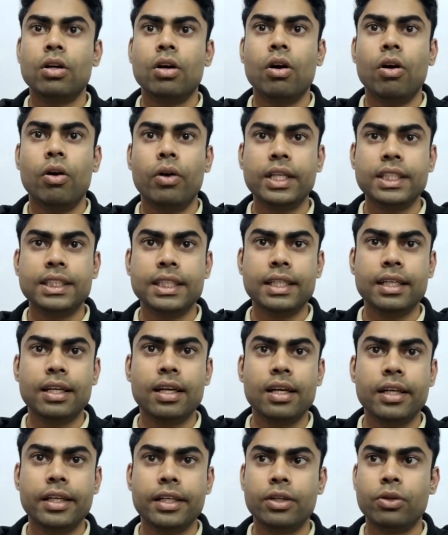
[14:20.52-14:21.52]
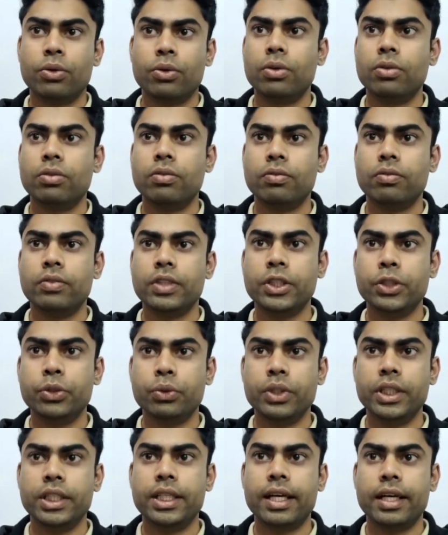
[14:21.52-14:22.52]
on a single lane road with
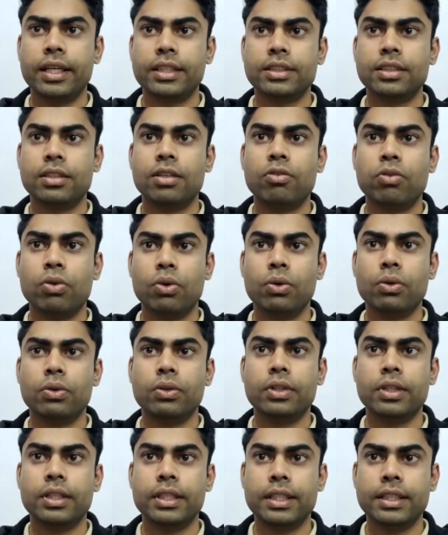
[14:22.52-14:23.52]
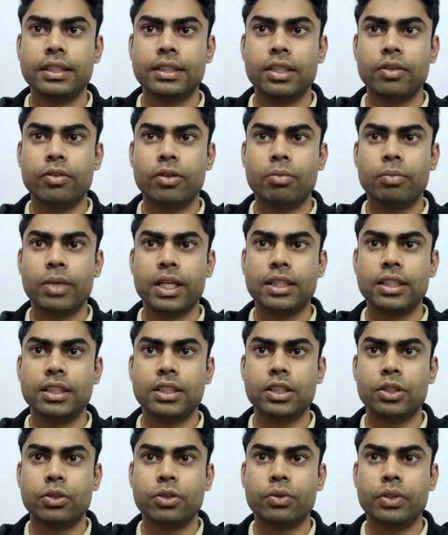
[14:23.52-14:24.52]
unidirectional flow is given by this
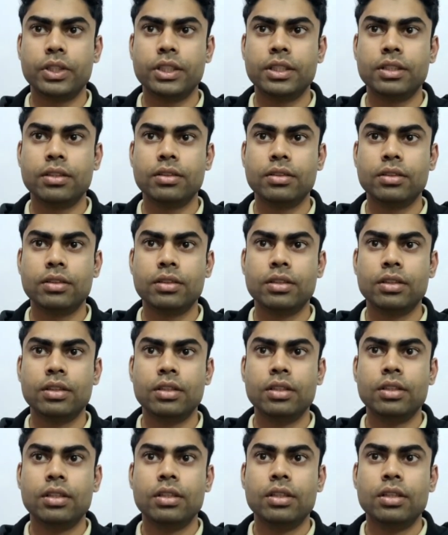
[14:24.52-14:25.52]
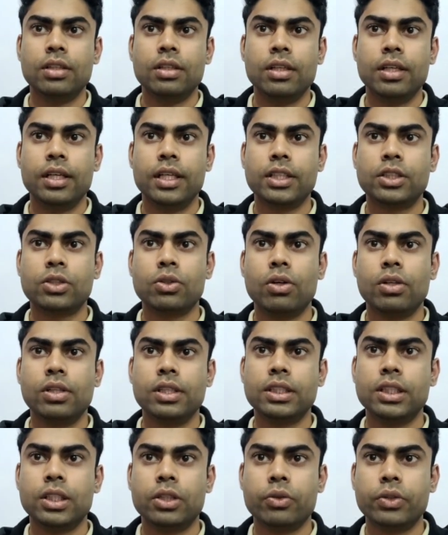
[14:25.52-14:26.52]
equation. Let us call
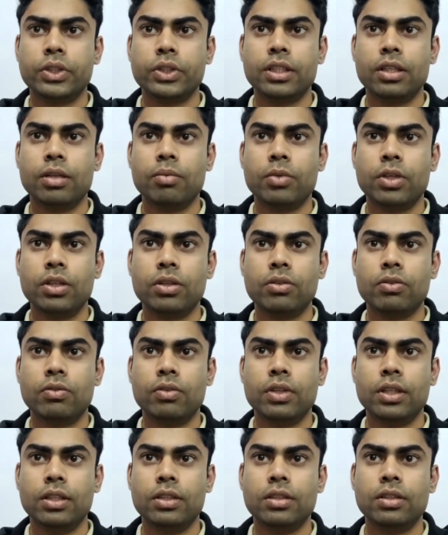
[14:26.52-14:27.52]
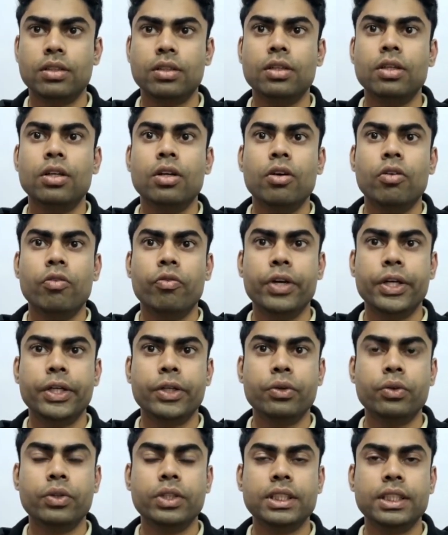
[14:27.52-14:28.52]
this equation number 1, where
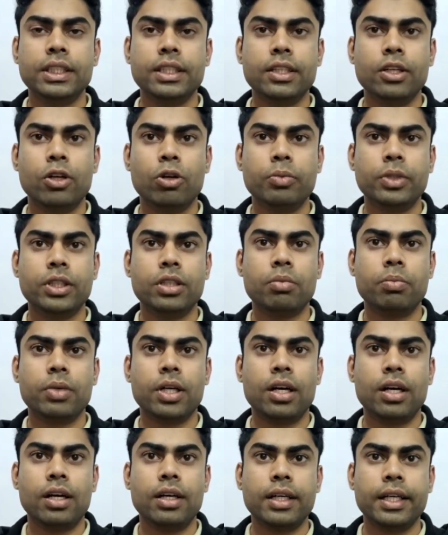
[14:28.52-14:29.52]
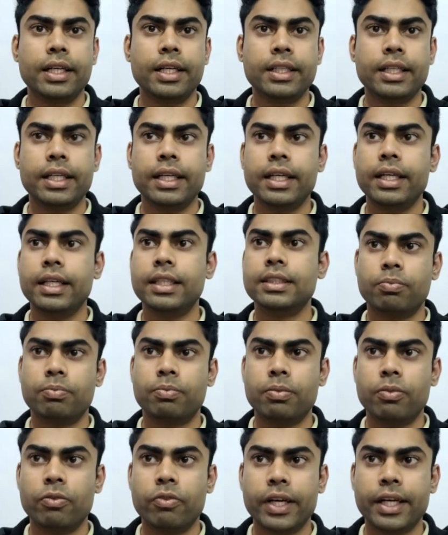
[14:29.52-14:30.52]
u is in kilometer per hour and k is in
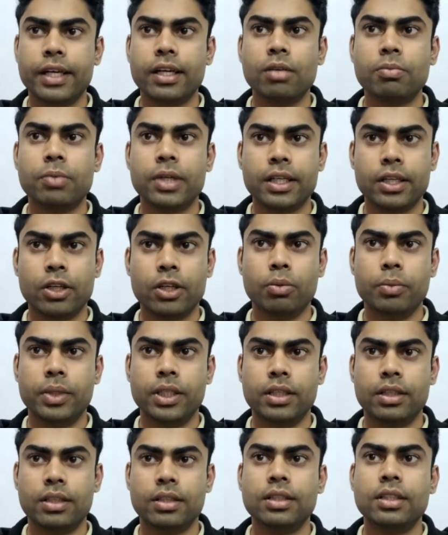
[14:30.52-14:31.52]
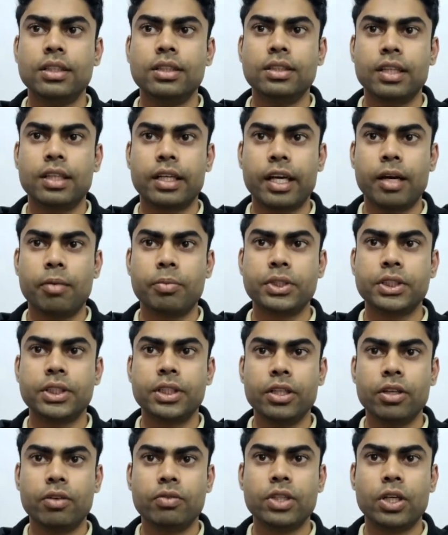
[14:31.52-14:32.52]
vehicle per kilometer. The capacity
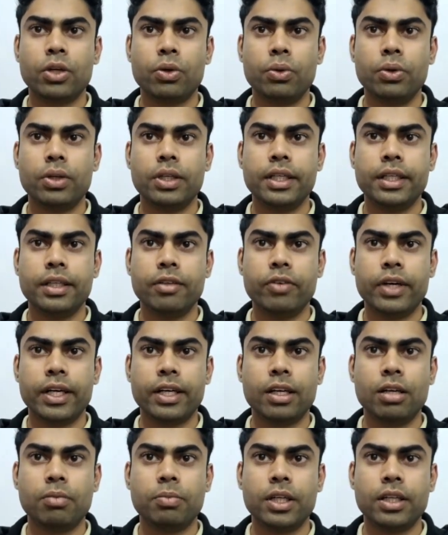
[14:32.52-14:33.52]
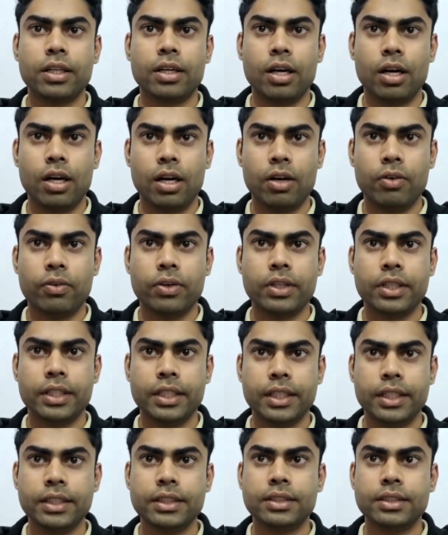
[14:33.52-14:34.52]
of the road in vehicle per hour
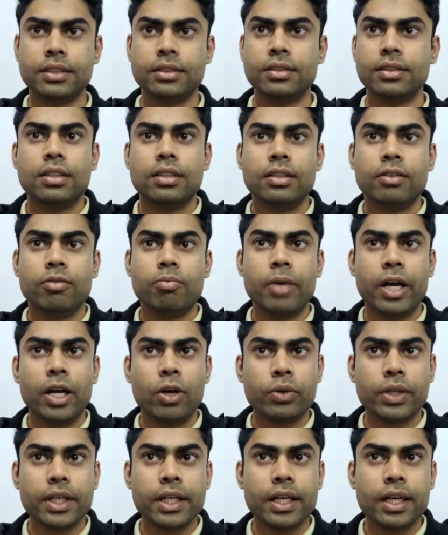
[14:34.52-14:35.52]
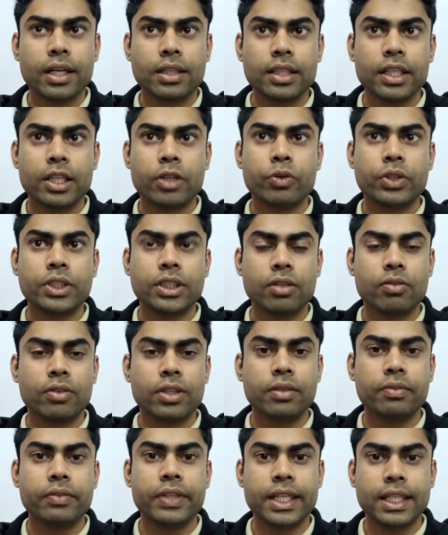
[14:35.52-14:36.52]
is. By looking at the equation 1, we
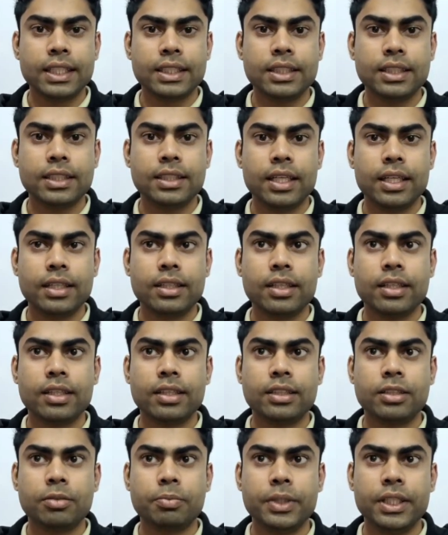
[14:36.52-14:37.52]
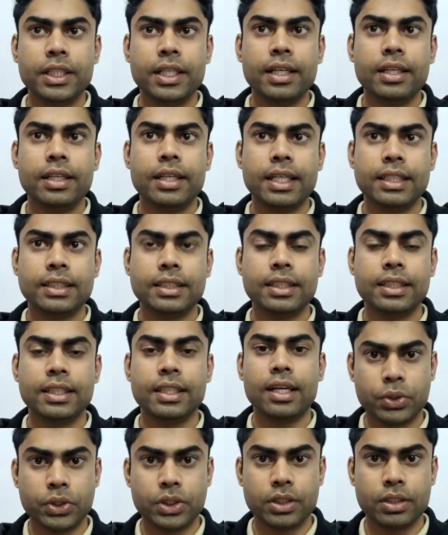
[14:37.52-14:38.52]
can see that the speed and density are
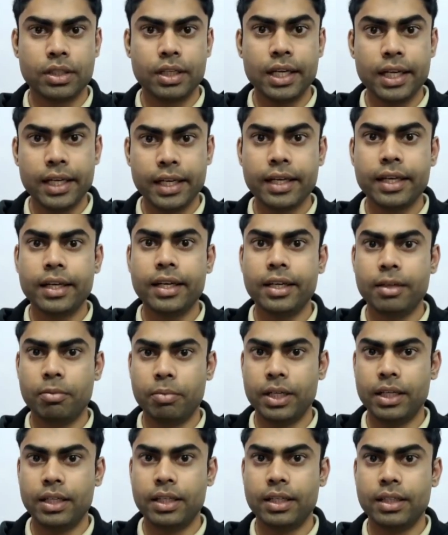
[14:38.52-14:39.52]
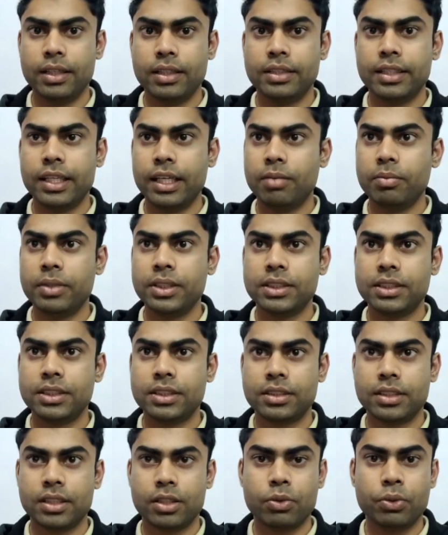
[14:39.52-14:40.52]
linearly dependent. That means
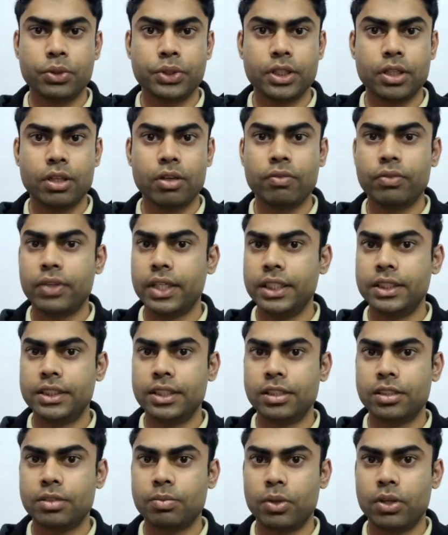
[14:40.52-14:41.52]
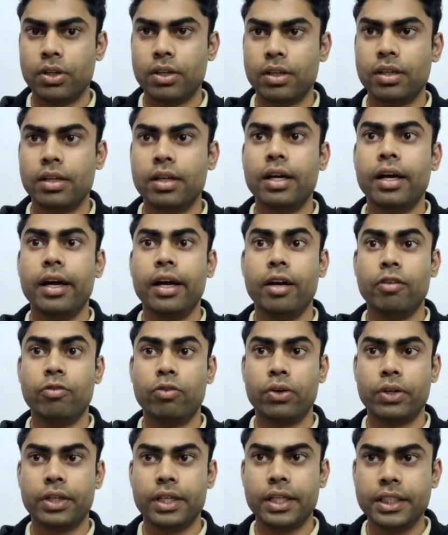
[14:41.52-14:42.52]
it's a question of Greenshield's model. And
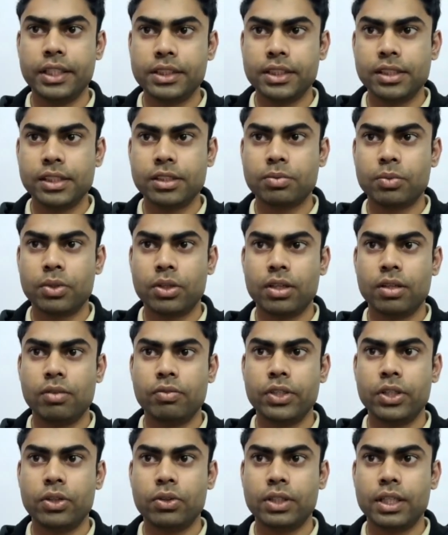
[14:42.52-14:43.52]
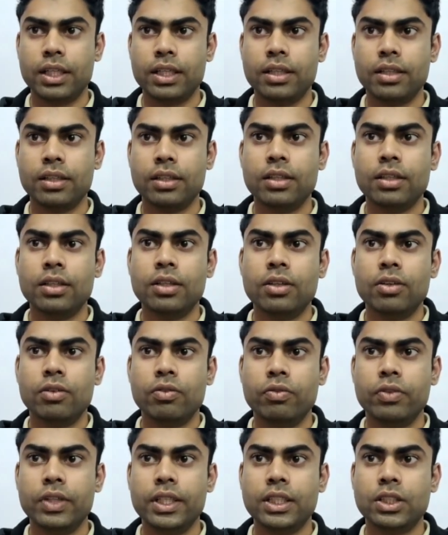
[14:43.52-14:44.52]
for Greenshield's model, we know that
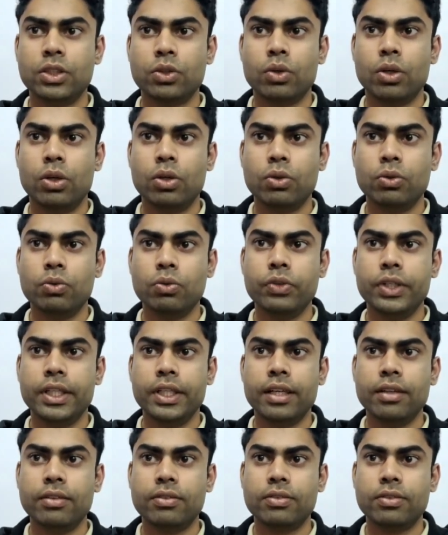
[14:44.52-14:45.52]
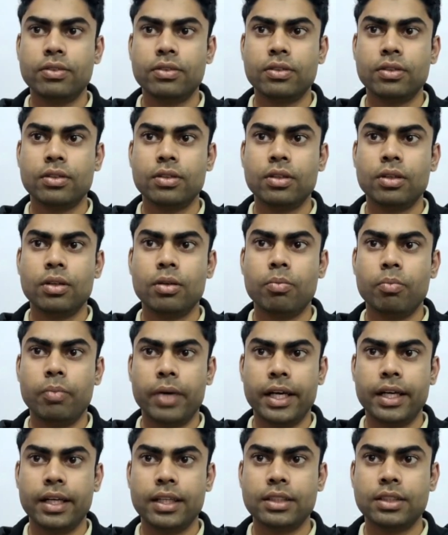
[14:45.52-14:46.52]
v is equal to vf
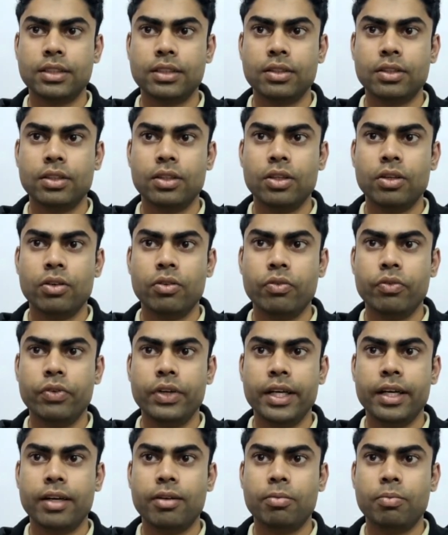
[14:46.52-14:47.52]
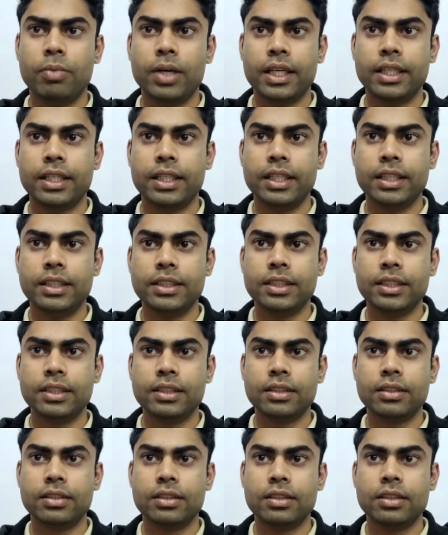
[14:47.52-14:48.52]
minus vf by kj
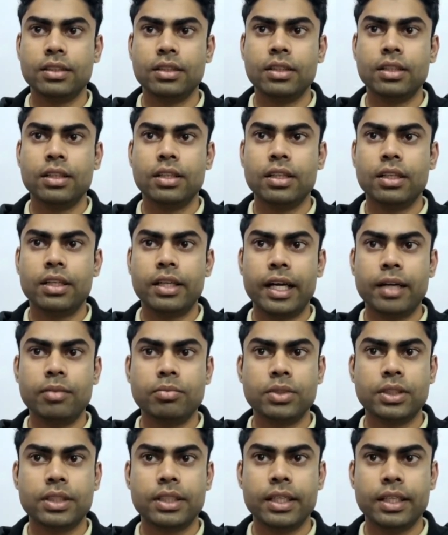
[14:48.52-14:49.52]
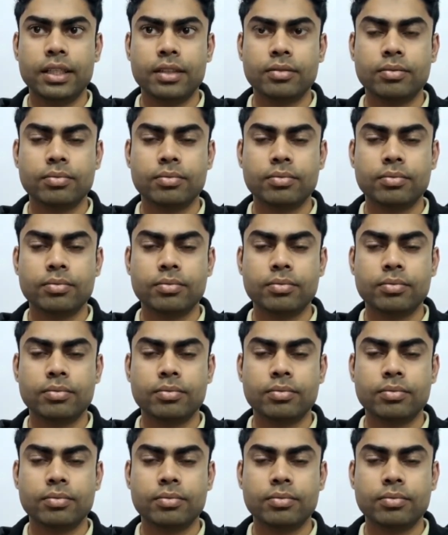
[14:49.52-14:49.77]
times k.